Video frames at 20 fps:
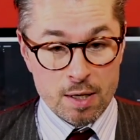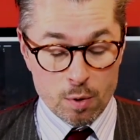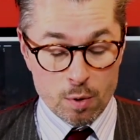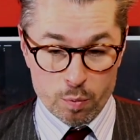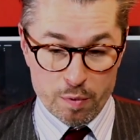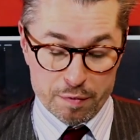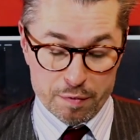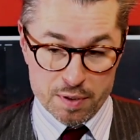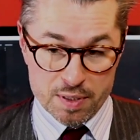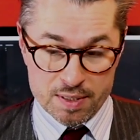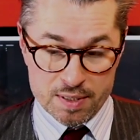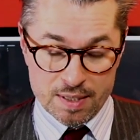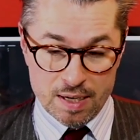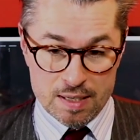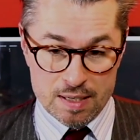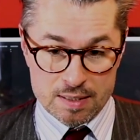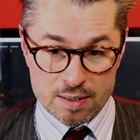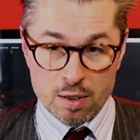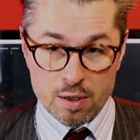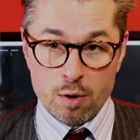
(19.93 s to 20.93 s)
We've
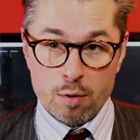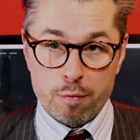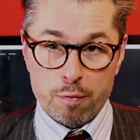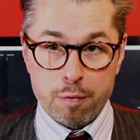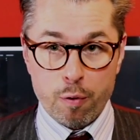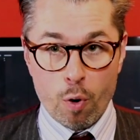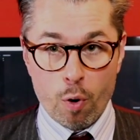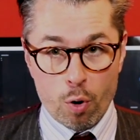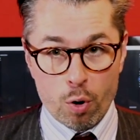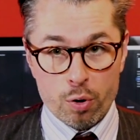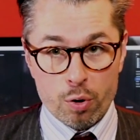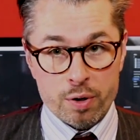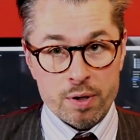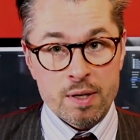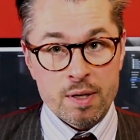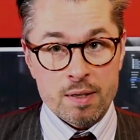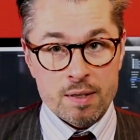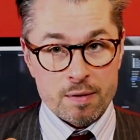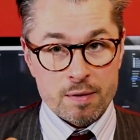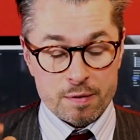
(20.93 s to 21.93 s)
discussed 4
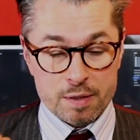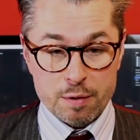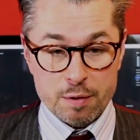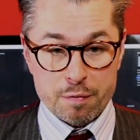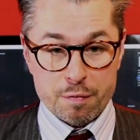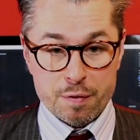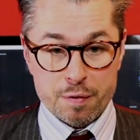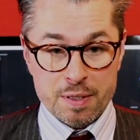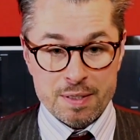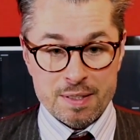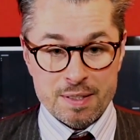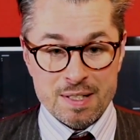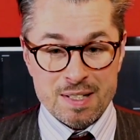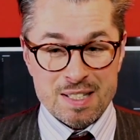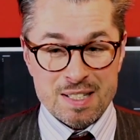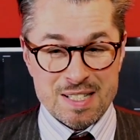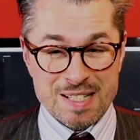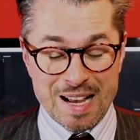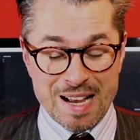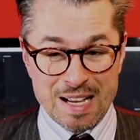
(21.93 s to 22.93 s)
different
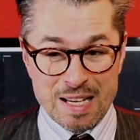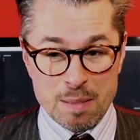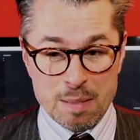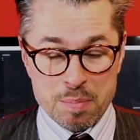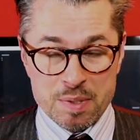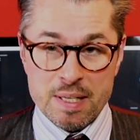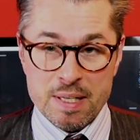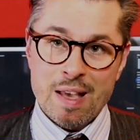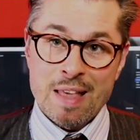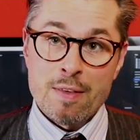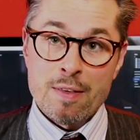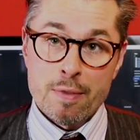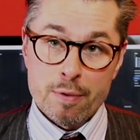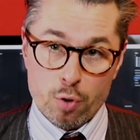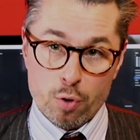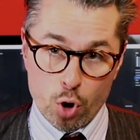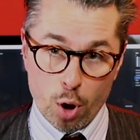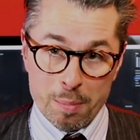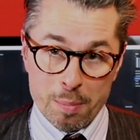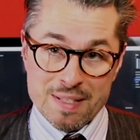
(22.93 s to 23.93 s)
types, and in the
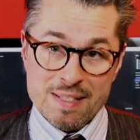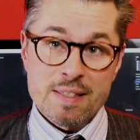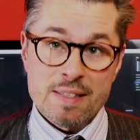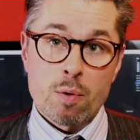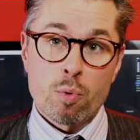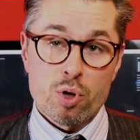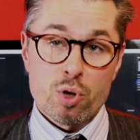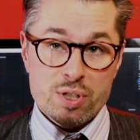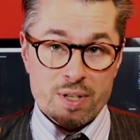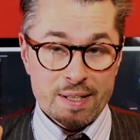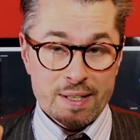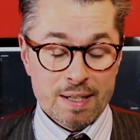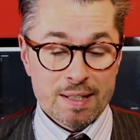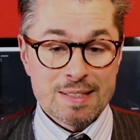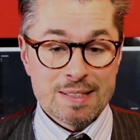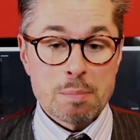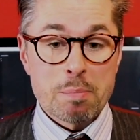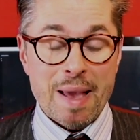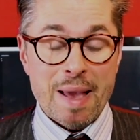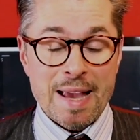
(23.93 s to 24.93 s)
comments there was a little
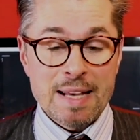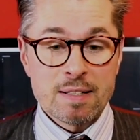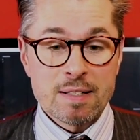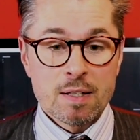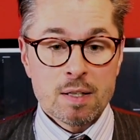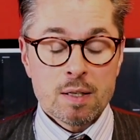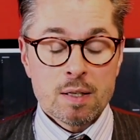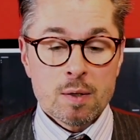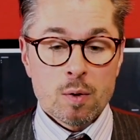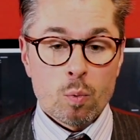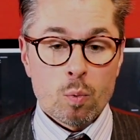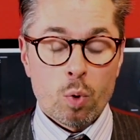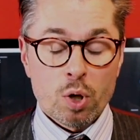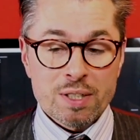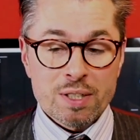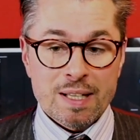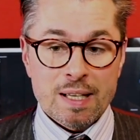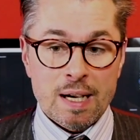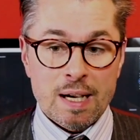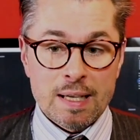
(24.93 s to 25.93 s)
debate
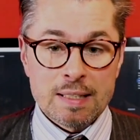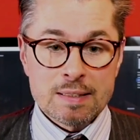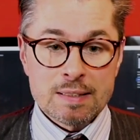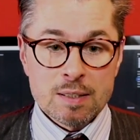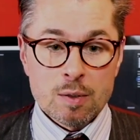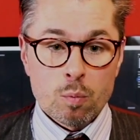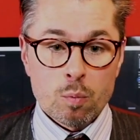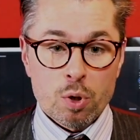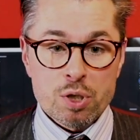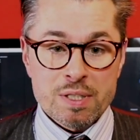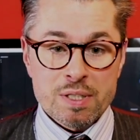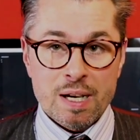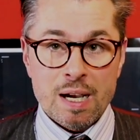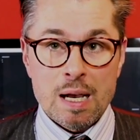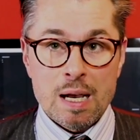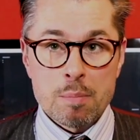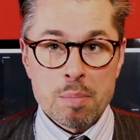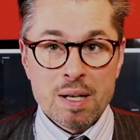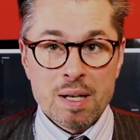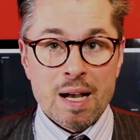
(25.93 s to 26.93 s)
what
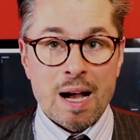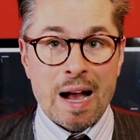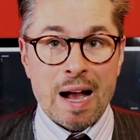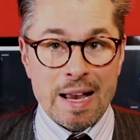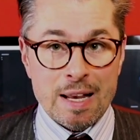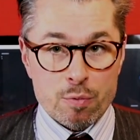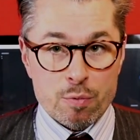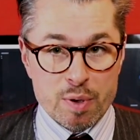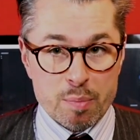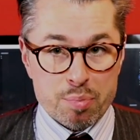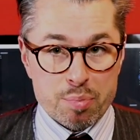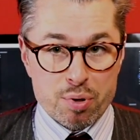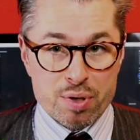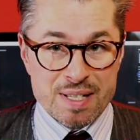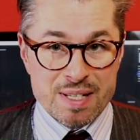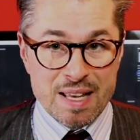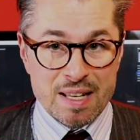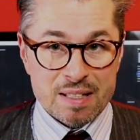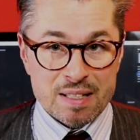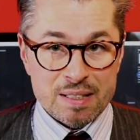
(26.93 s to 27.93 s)
type I
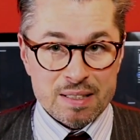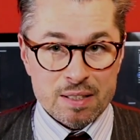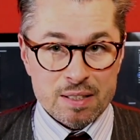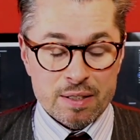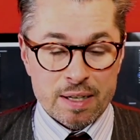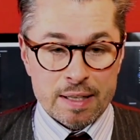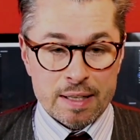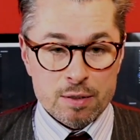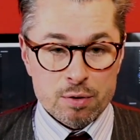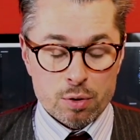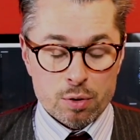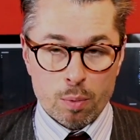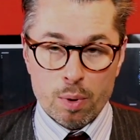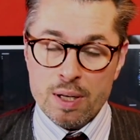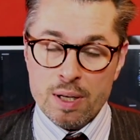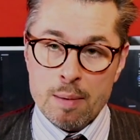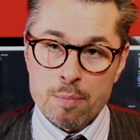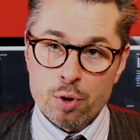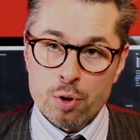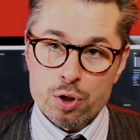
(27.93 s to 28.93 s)
represent here, and you know what,
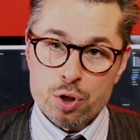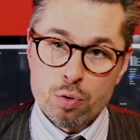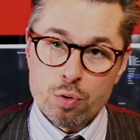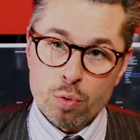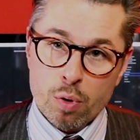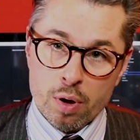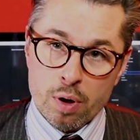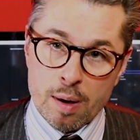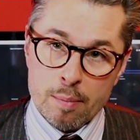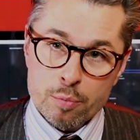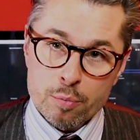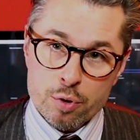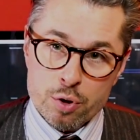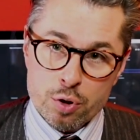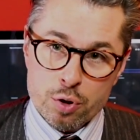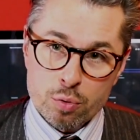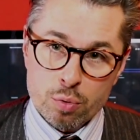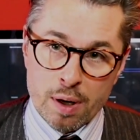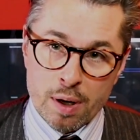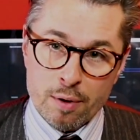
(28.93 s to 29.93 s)
I'm not sure.
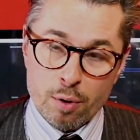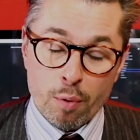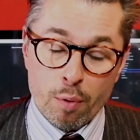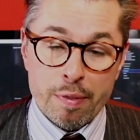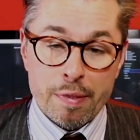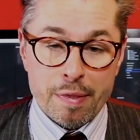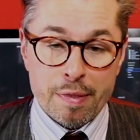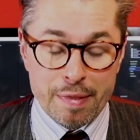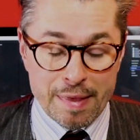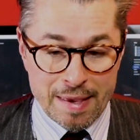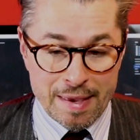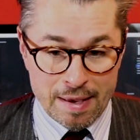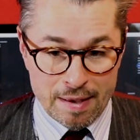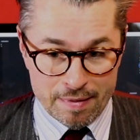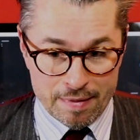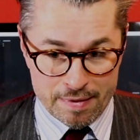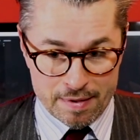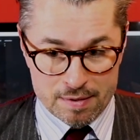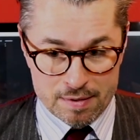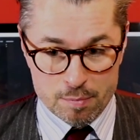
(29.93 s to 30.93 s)
I don't
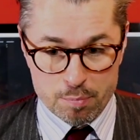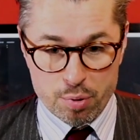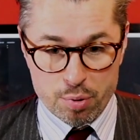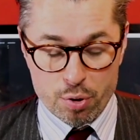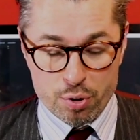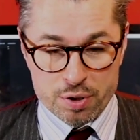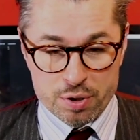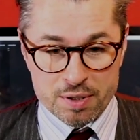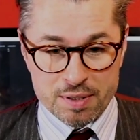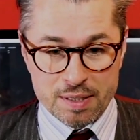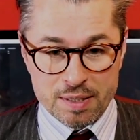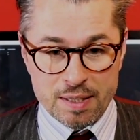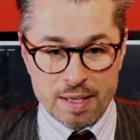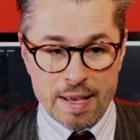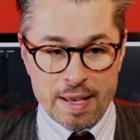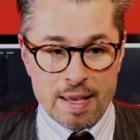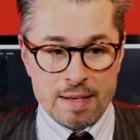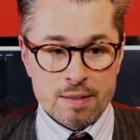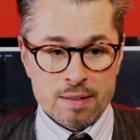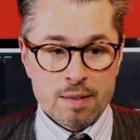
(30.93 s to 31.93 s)
think that a person
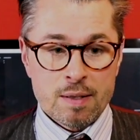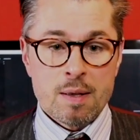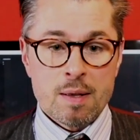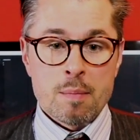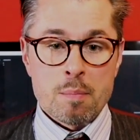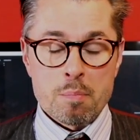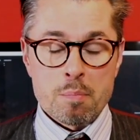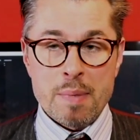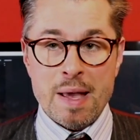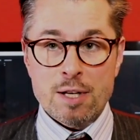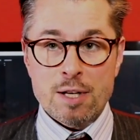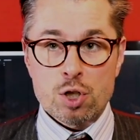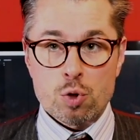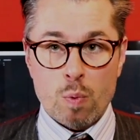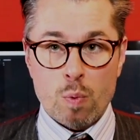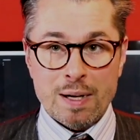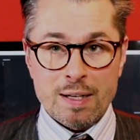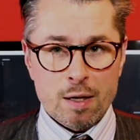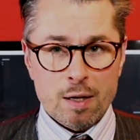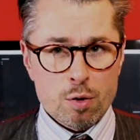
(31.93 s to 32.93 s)
can match
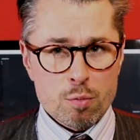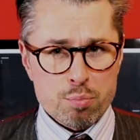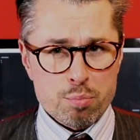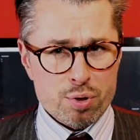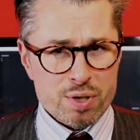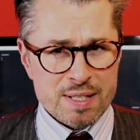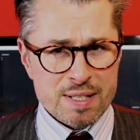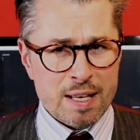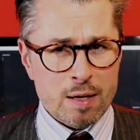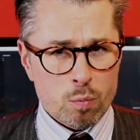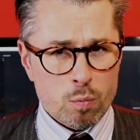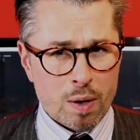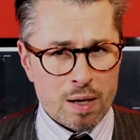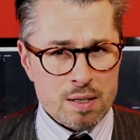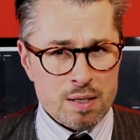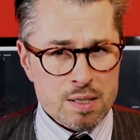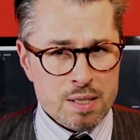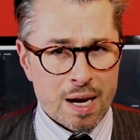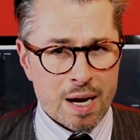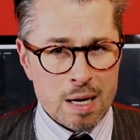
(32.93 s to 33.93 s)
100%
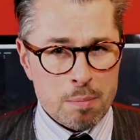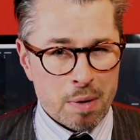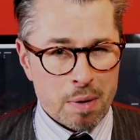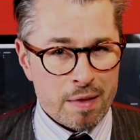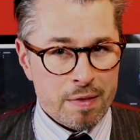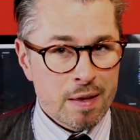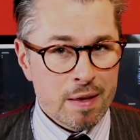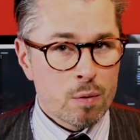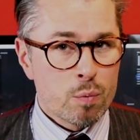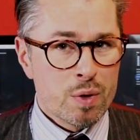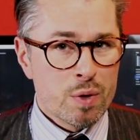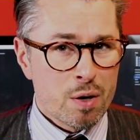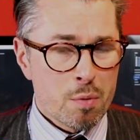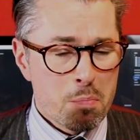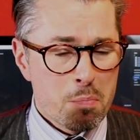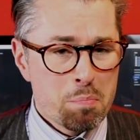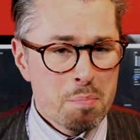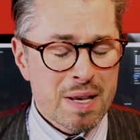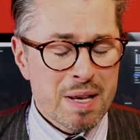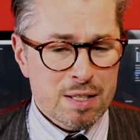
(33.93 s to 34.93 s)
one type. I think we are
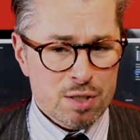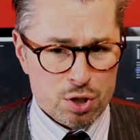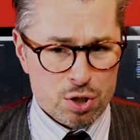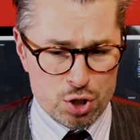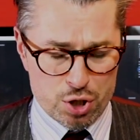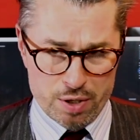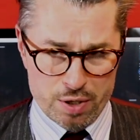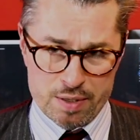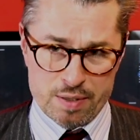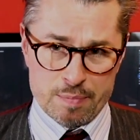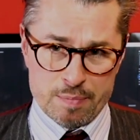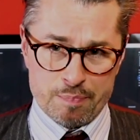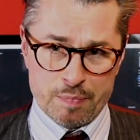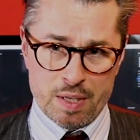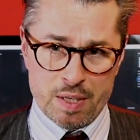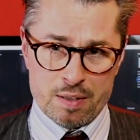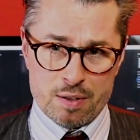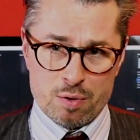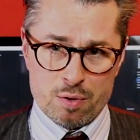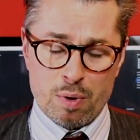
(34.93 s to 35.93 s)
mixtures,
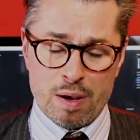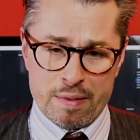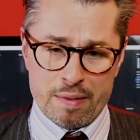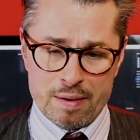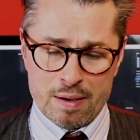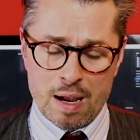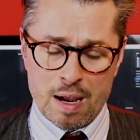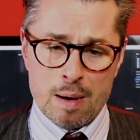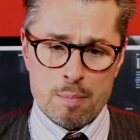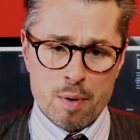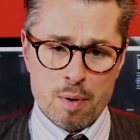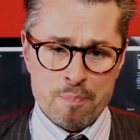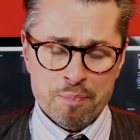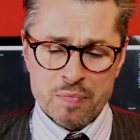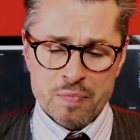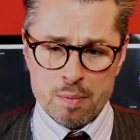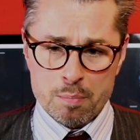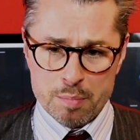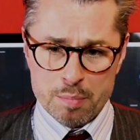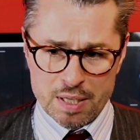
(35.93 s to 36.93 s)
and so I think I'm a
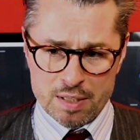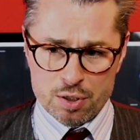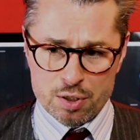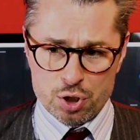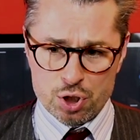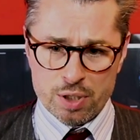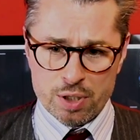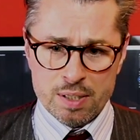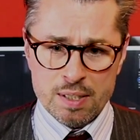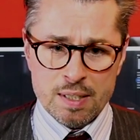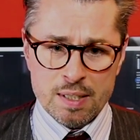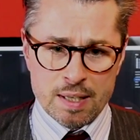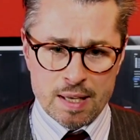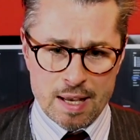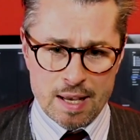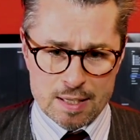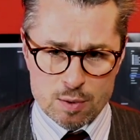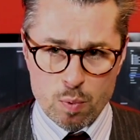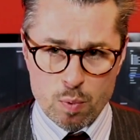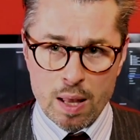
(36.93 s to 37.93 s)
mixture
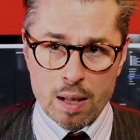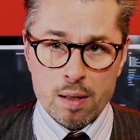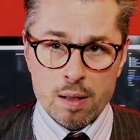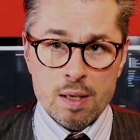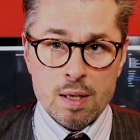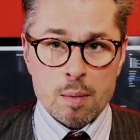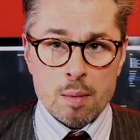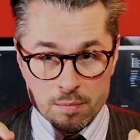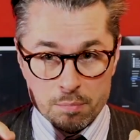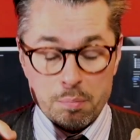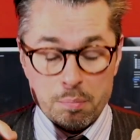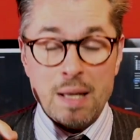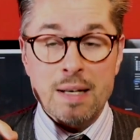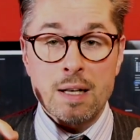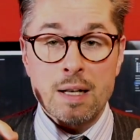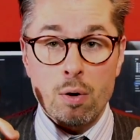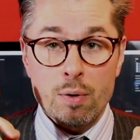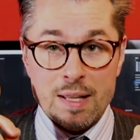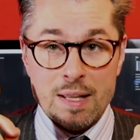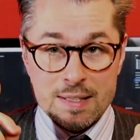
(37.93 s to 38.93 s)
as well. But
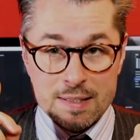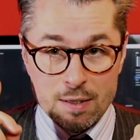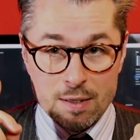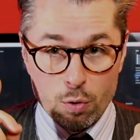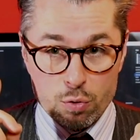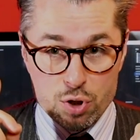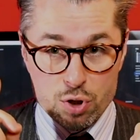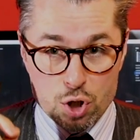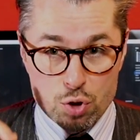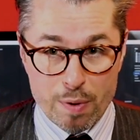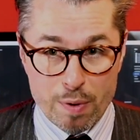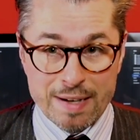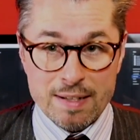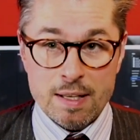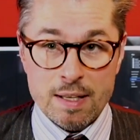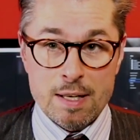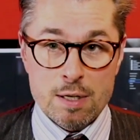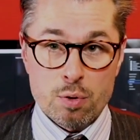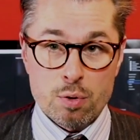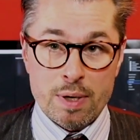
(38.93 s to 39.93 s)
now let's go straight
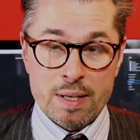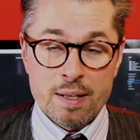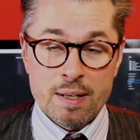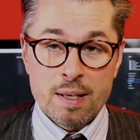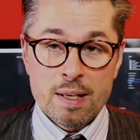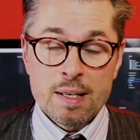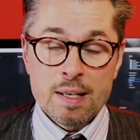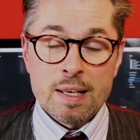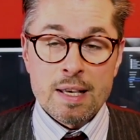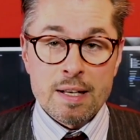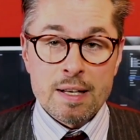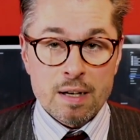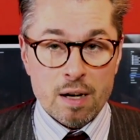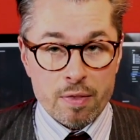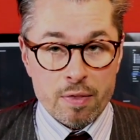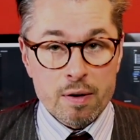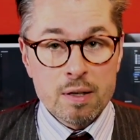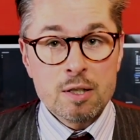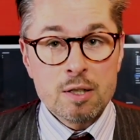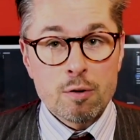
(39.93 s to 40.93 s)
into it.
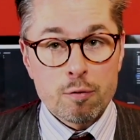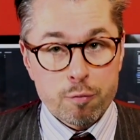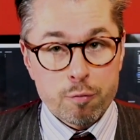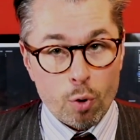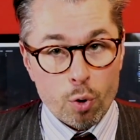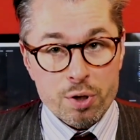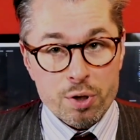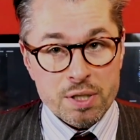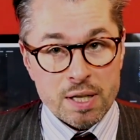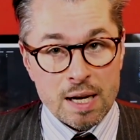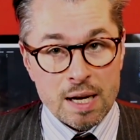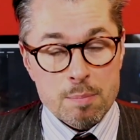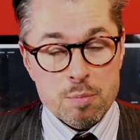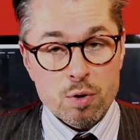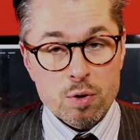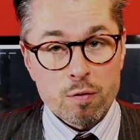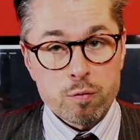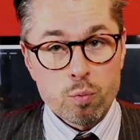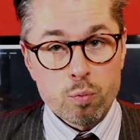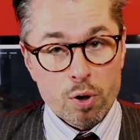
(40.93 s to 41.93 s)
Another 4 types
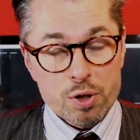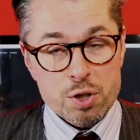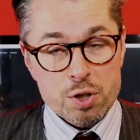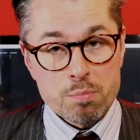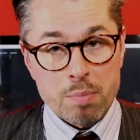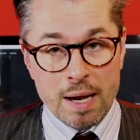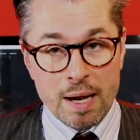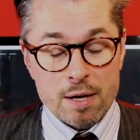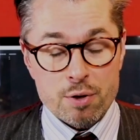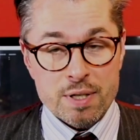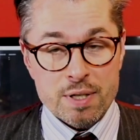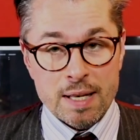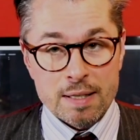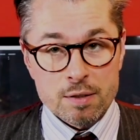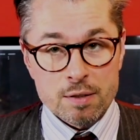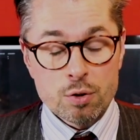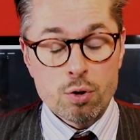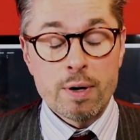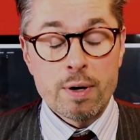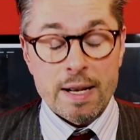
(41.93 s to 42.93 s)
of watch buyers
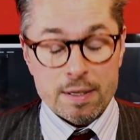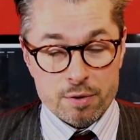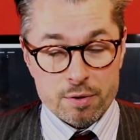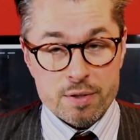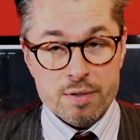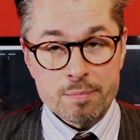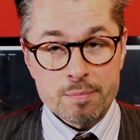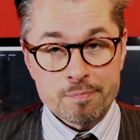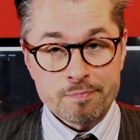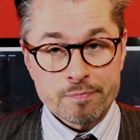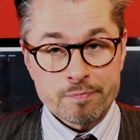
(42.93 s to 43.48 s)
and collectors.